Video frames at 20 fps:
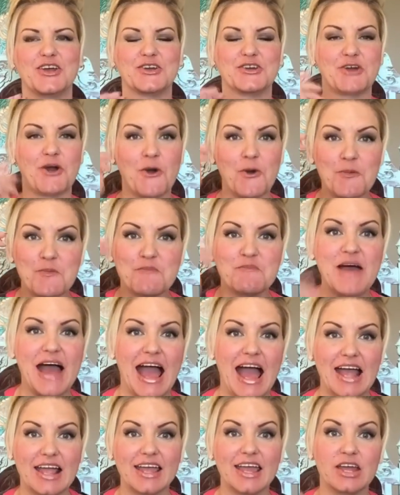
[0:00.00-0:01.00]
go
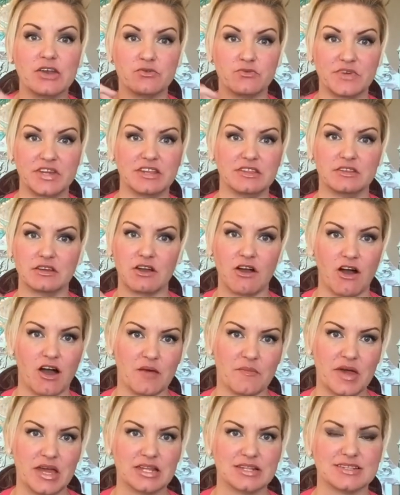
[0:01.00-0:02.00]
back and read the
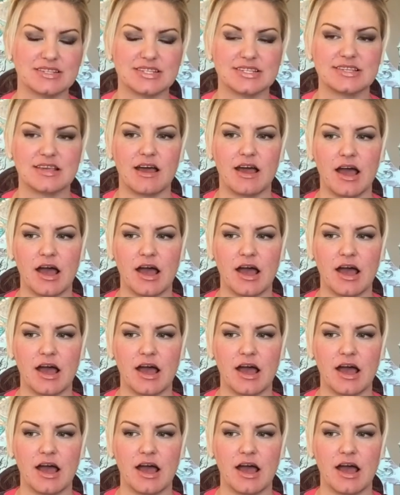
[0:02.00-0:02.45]
comments.